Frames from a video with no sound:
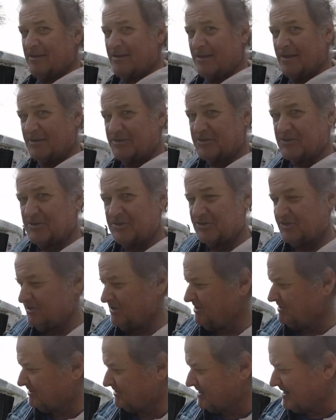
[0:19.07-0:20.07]
As you can
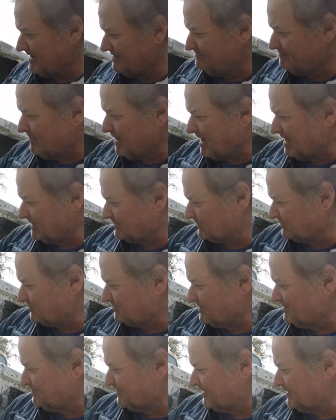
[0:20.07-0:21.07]
see, it's got moss or
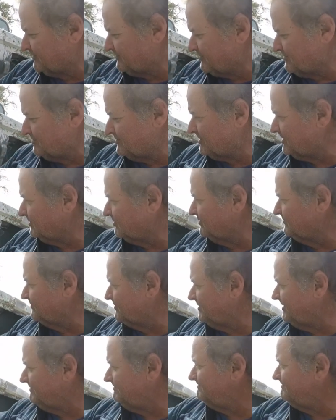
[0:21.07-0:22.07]
something growing all
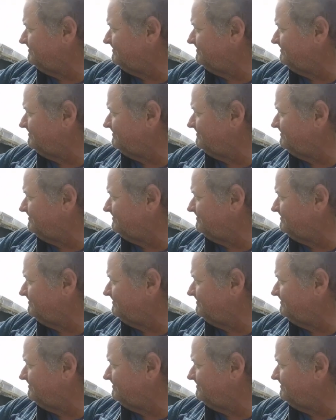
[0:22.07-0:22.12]
over it.